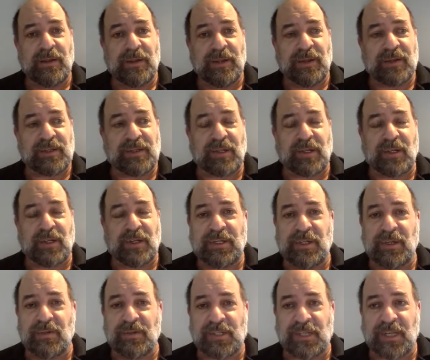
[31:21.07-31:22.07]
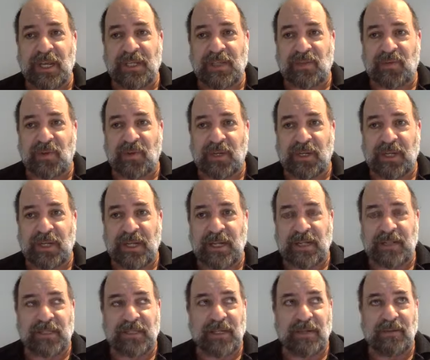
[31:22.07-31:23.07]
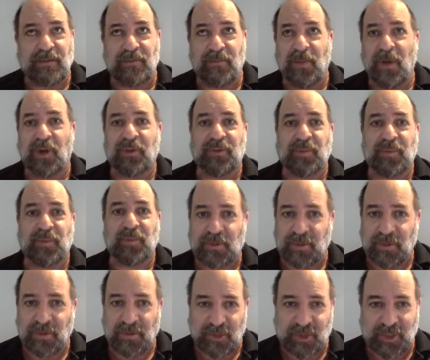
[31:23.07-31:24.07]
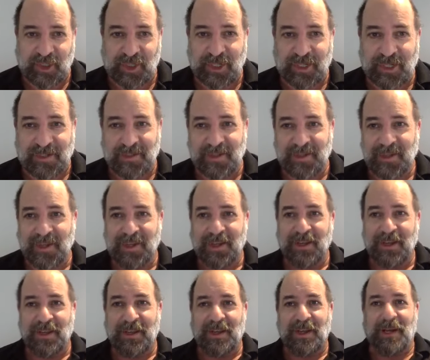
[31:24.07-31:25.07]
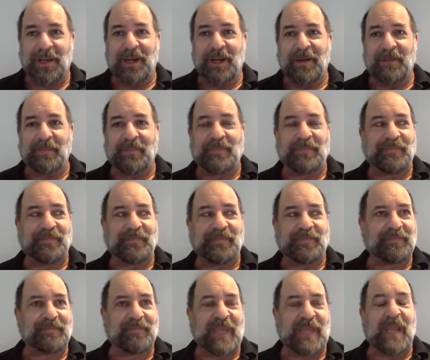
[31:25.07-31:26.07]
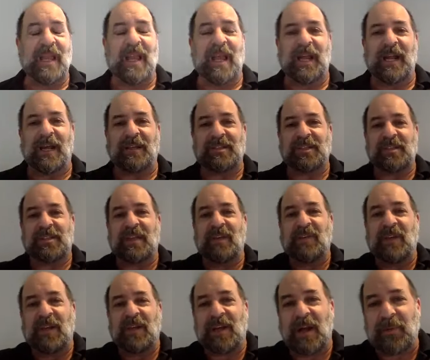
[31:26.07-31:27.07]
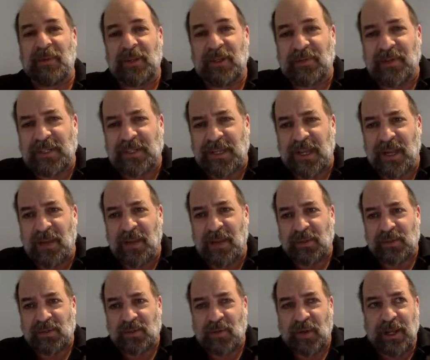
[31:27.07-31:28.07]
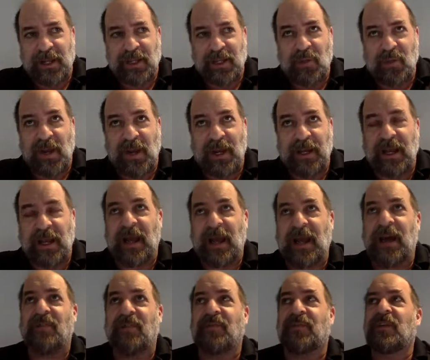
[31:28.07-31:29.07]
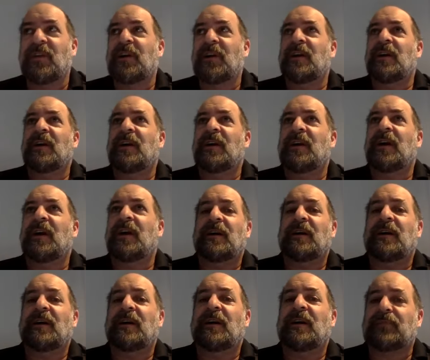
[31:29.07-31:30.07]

a good use case for connecting multiple Google Sheets. And I'll just give you a couple of examples, right? You might have, the